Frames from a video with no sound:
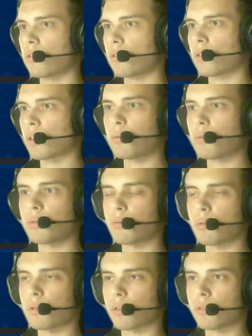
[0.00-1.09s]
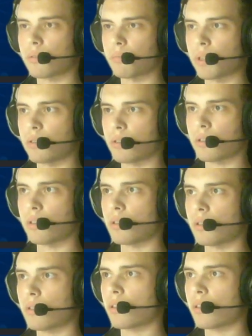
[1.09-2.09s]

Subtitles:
how it works basically.